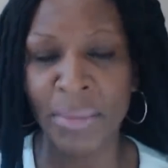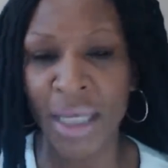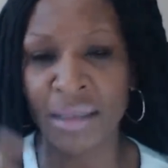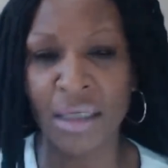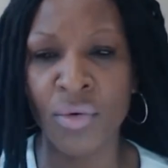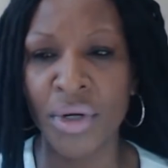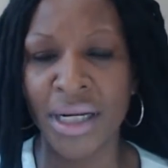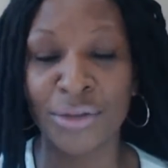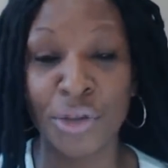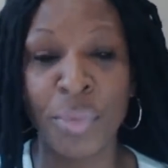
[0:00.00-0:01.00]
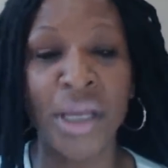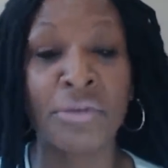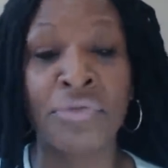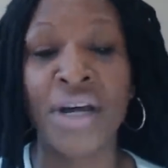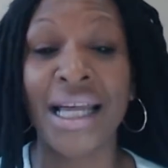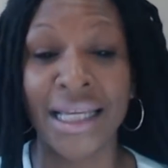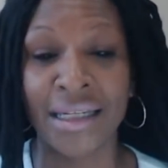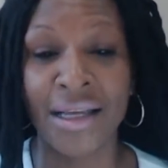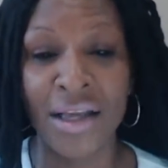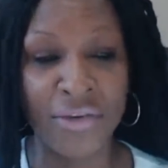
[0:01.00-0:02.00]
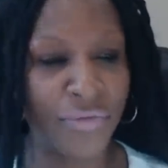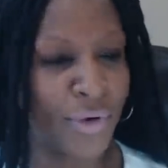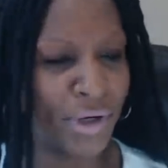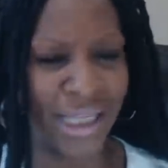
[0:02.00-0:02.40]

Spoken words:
at the courthouse to pay a fine for